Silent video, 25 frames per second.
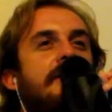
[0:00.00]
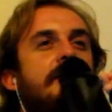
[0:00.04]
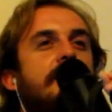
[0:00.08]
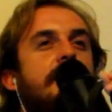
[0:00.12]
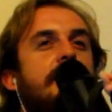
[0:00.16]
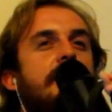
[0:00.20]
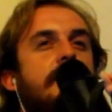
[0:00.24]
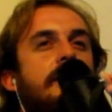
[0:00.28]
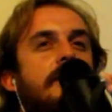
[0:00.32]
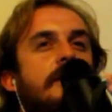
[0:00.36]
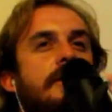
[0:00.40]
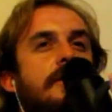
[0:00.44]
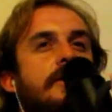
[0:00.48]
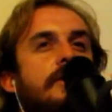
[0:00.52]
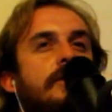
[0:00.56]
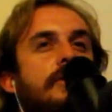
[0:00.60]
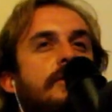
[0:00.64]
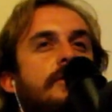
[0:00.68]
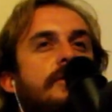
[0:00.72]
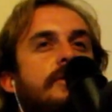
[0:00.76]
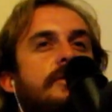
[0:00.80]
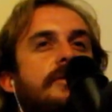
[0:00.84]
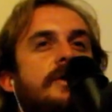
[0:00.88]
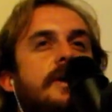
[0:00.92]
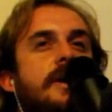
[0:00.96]
Hello,
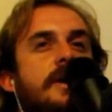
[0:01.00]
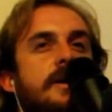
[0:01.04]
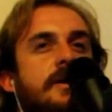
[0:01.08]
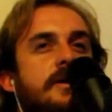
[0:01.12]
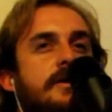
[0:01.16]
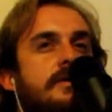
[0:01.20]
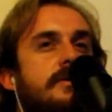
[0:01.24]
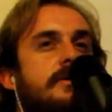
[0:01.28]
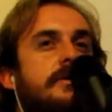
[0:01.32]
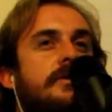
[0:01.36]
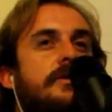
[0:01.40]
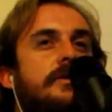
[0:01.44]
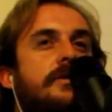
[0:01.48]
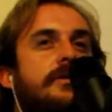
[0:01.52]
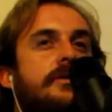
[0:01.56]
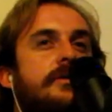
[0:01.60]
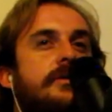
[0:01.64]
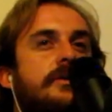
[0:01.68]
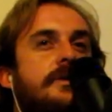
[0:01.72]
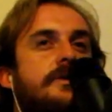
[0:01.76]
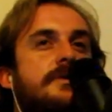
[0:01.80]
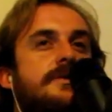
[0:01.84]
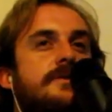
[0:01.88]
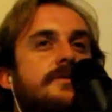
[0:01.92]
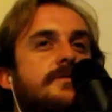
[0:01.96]
Alan.
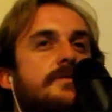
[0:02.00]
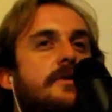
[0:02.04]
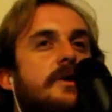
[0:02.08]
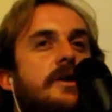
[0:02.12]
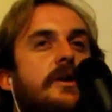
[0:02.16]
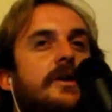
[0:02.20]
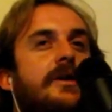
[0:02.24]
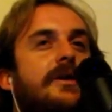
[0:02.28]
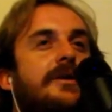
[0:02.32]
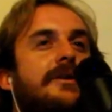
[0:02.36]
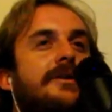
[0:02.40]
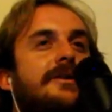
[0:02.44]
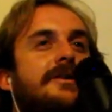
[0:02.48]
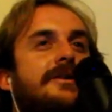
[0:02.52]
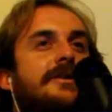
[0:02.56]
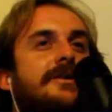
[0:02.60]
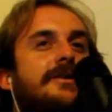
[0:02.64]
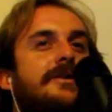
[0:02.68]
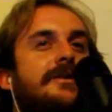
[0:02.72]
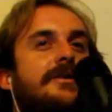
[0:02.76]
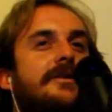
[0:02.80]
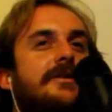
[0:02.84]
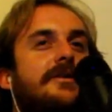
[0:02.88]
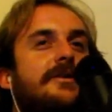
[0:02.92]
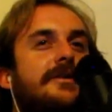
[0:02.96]
It's me,
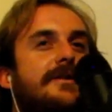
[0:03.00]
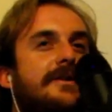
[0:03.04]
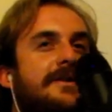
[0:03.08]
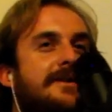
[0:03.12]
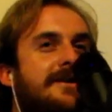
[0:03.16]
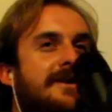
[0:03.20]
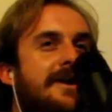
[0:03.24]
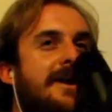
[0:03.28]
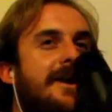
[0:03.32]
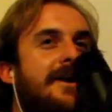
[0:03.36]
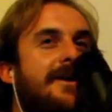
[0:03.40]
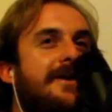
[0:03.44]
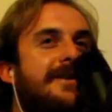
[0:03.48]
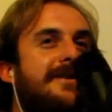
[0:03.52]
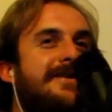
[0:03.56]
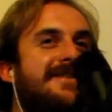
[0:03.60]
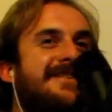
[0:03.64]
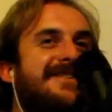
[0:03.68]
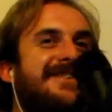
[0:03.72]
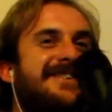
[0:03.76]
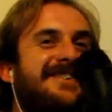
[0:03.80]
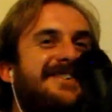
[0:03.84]
Alan.